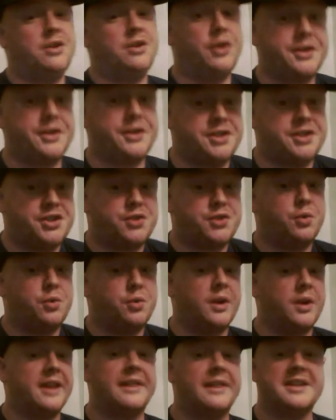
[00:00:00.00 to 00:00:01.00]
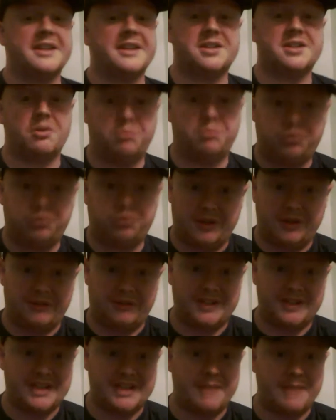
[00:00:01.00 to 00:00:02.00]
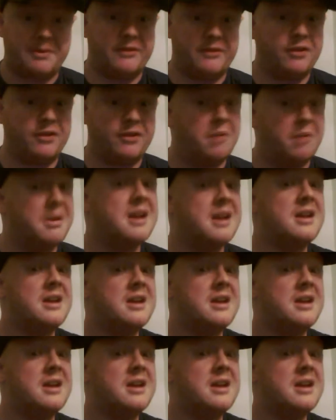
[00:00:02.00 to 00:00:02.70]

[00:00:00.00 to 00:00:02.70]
an origin story that's completely separate from